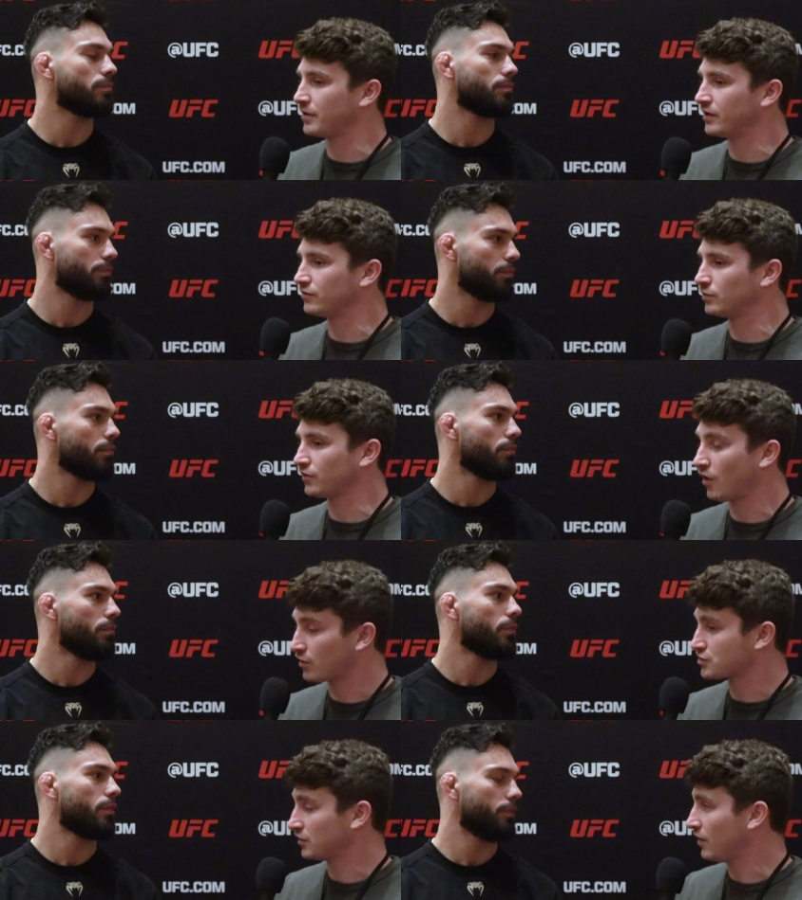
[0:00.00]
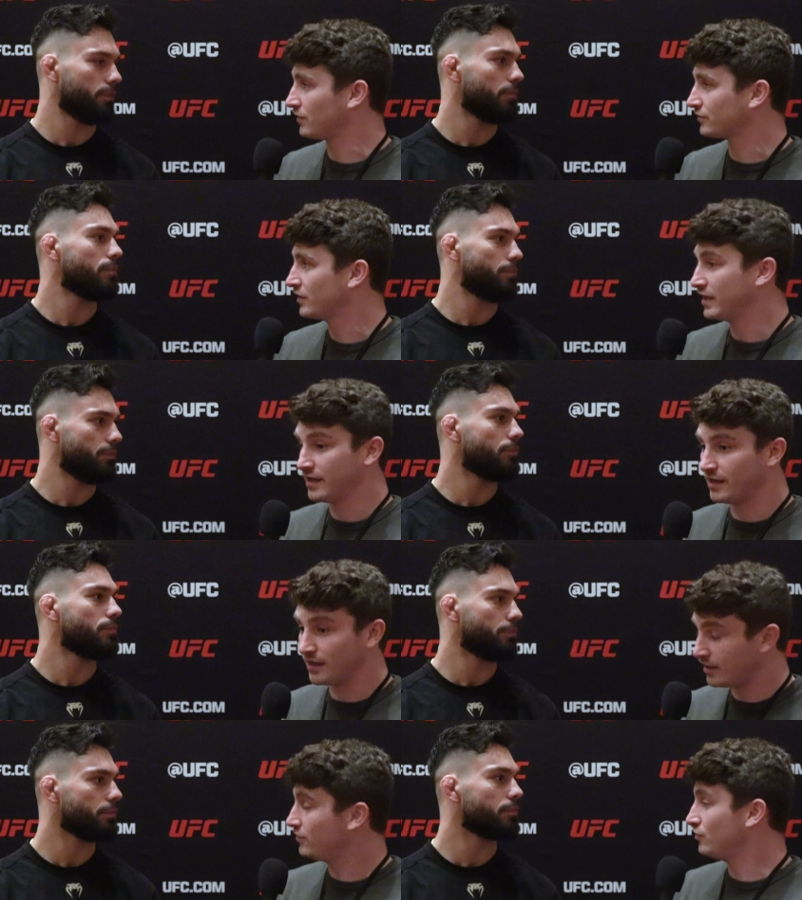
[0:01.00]
Speaker 1: Because it was a harsh loss
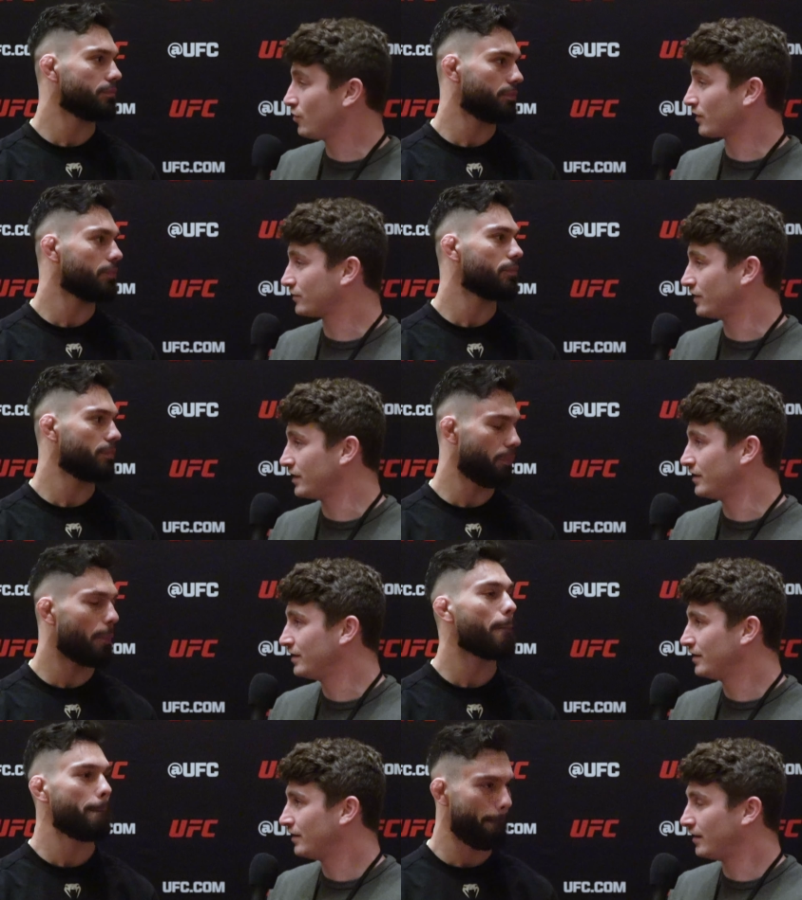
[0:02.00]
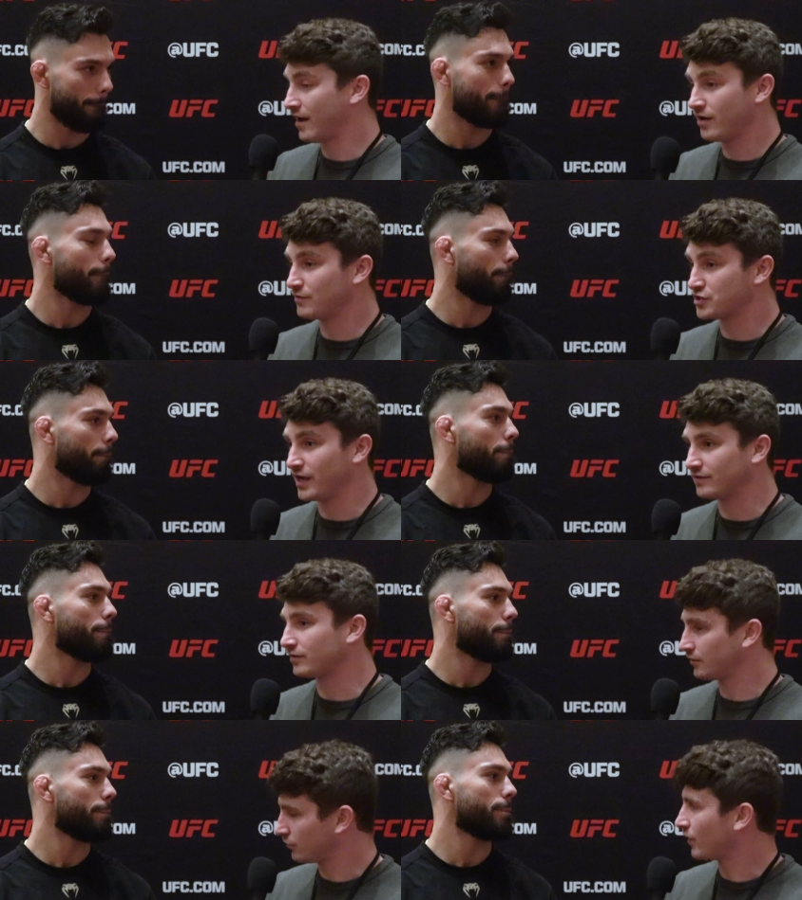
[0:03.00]
in New York City, and now you have a chance
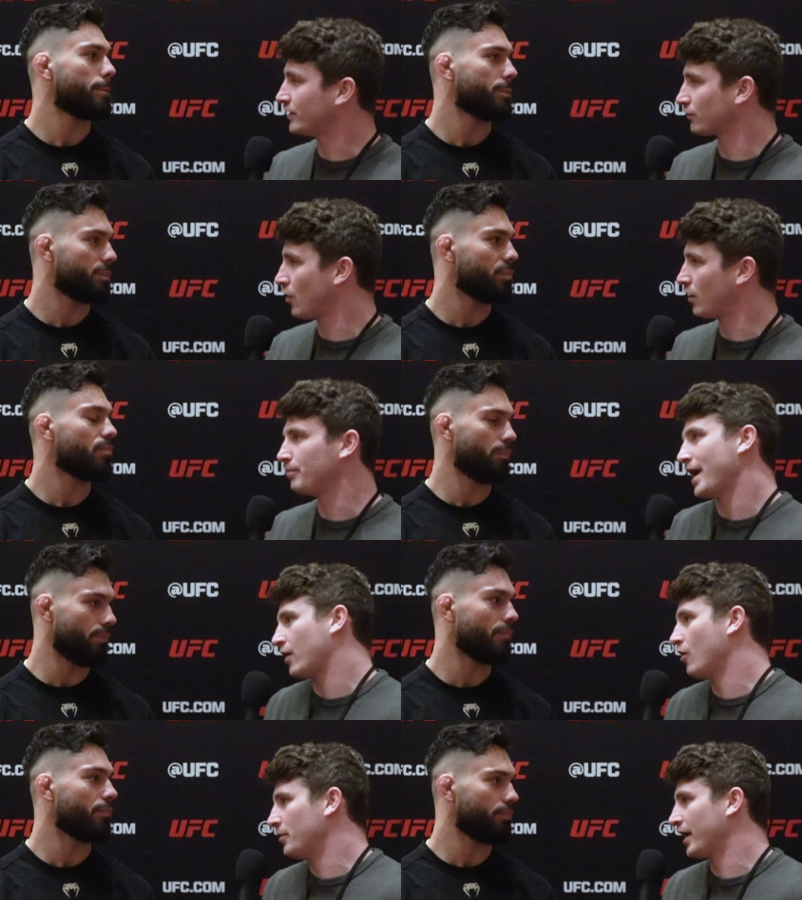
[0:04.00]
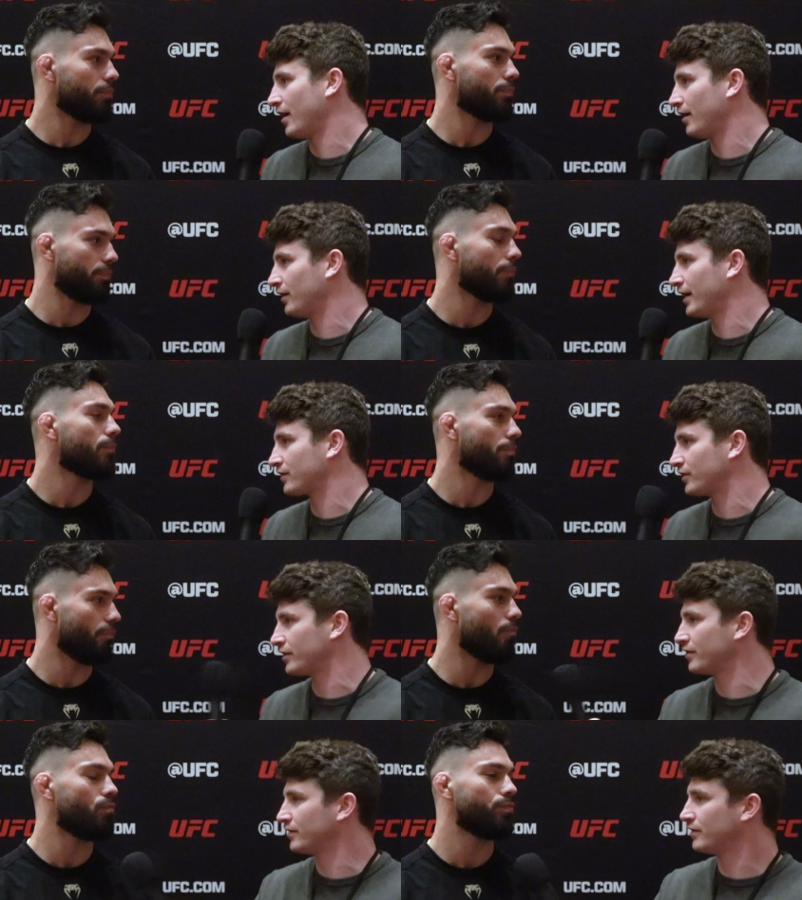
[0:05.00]
to right the wrong back home again in Atlantic City.
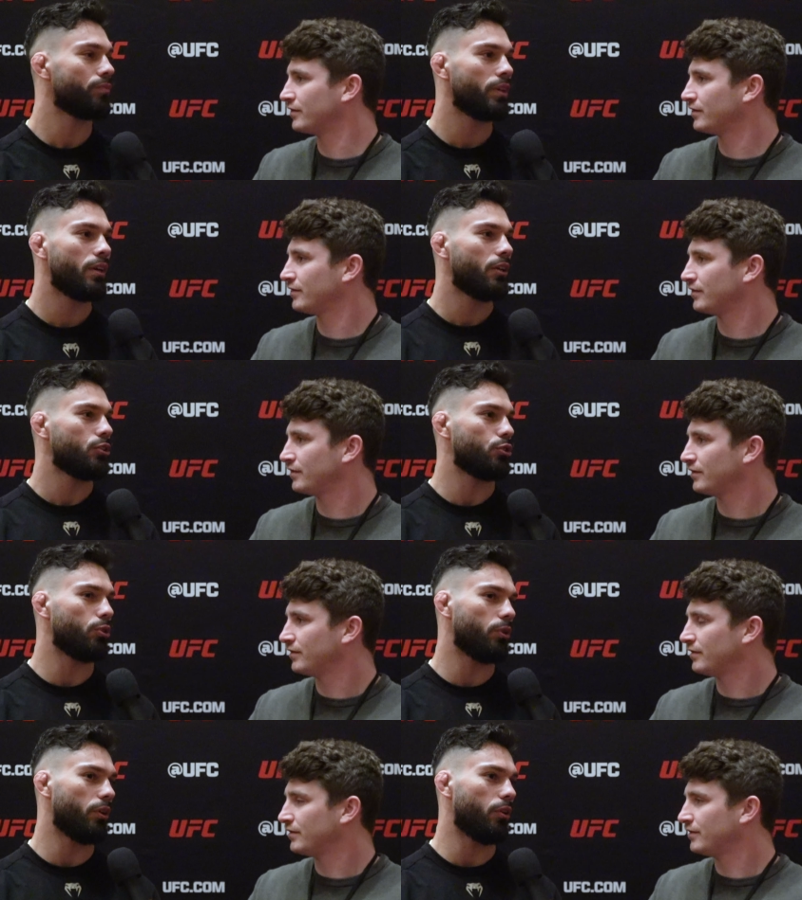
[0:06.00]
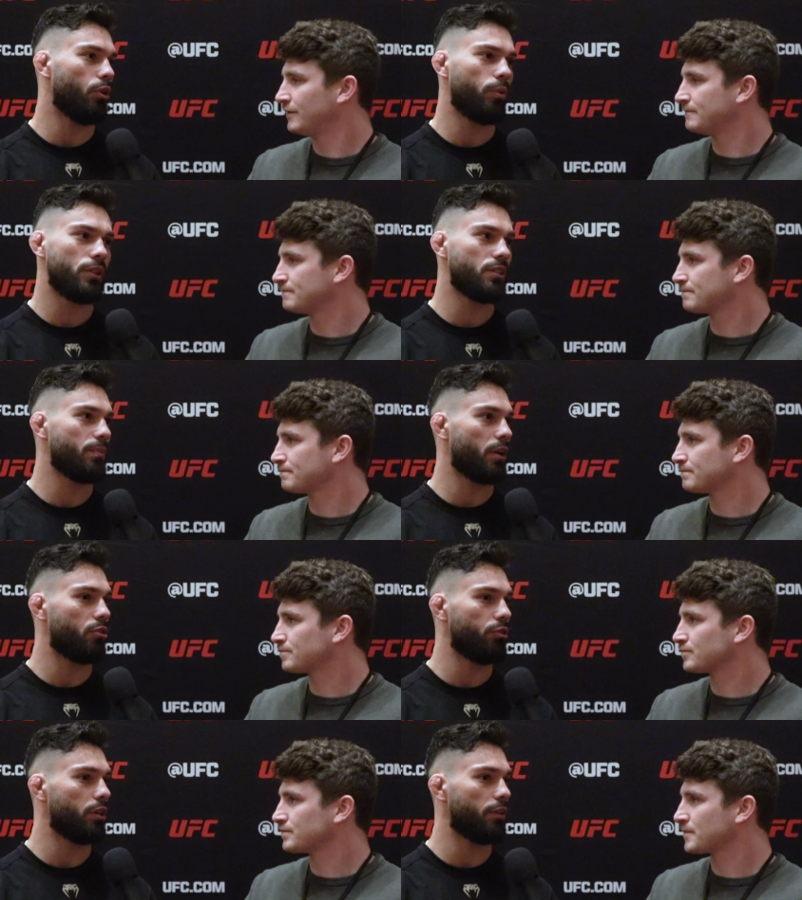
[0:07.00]
Speaker 2: Mm-hmm. So always in my
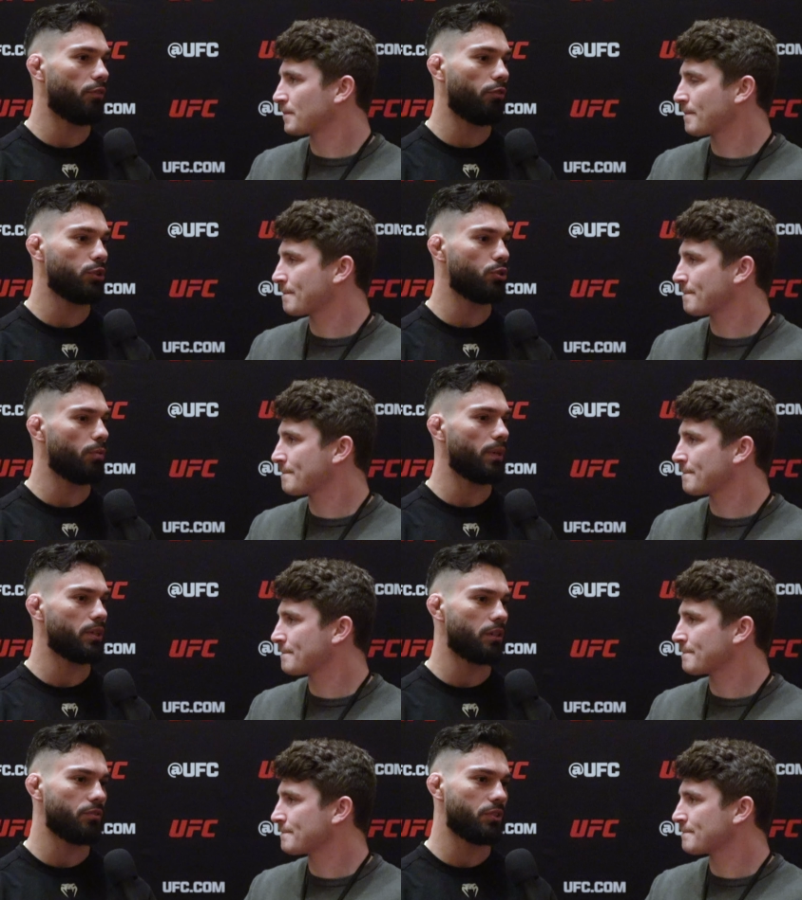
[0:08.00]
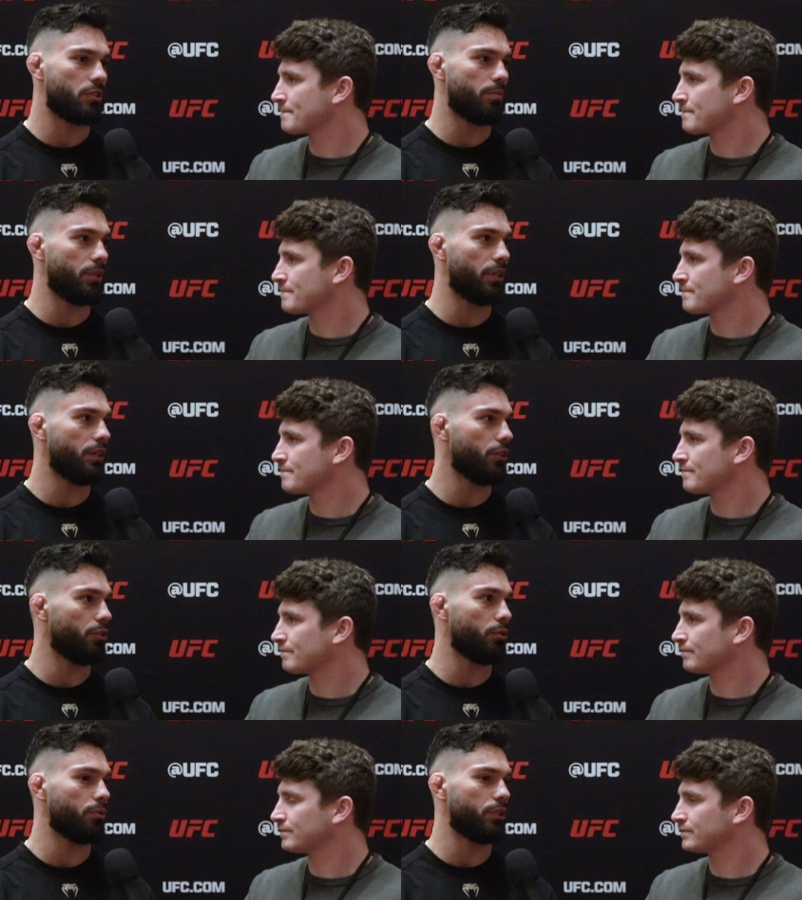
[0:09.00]
career, I've always told myself since the beginning, you
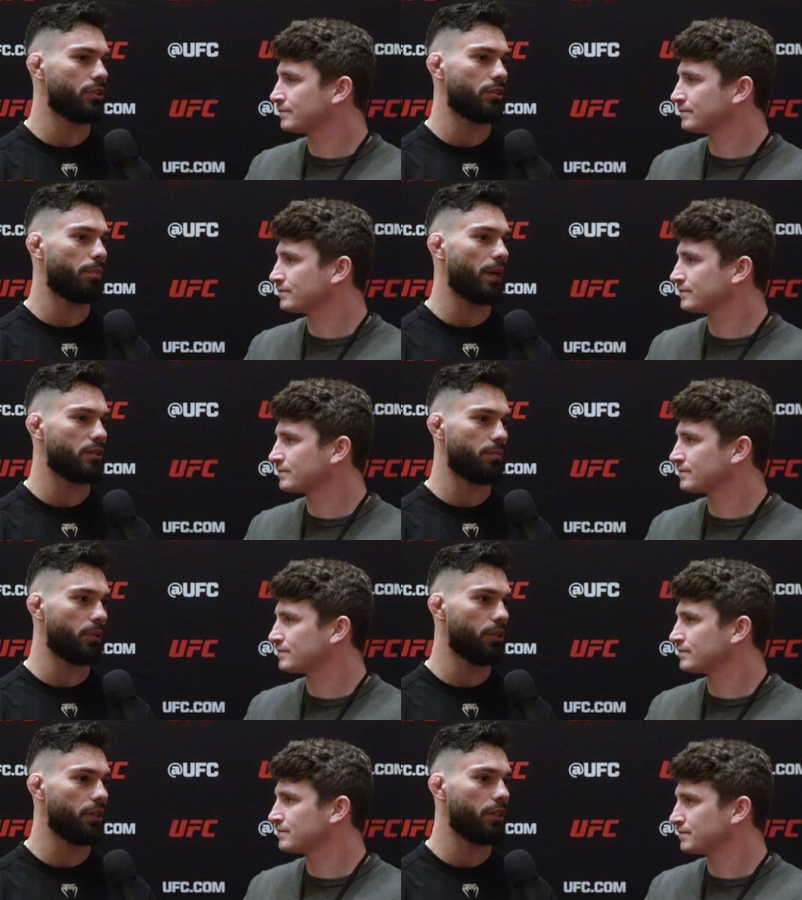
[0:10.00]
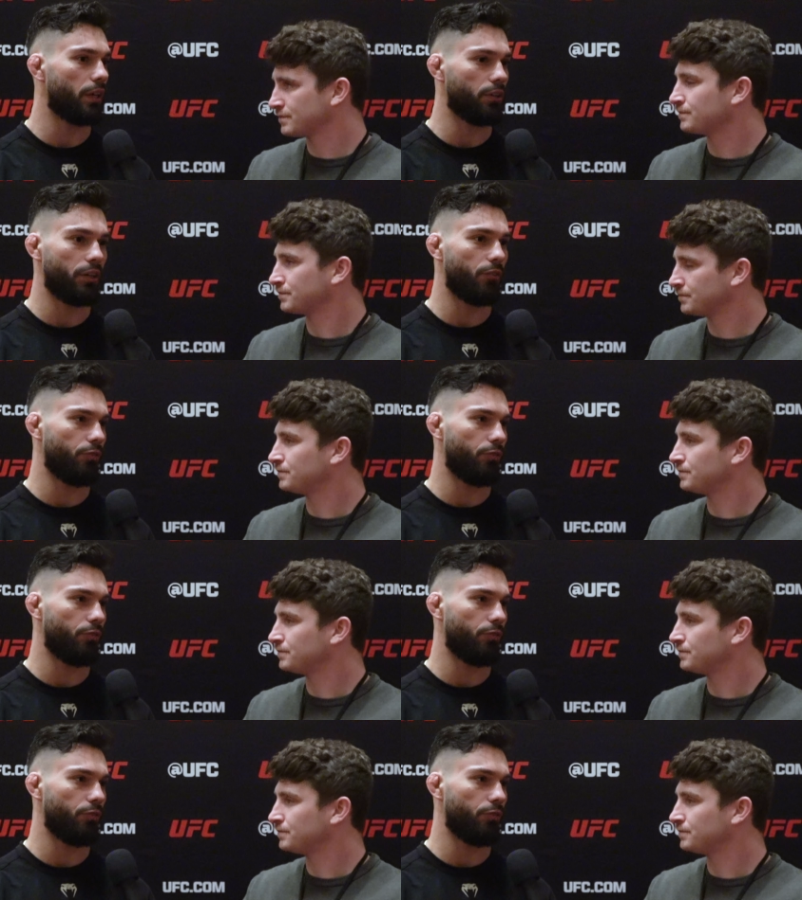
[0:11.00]
know, this is a possibility. I could get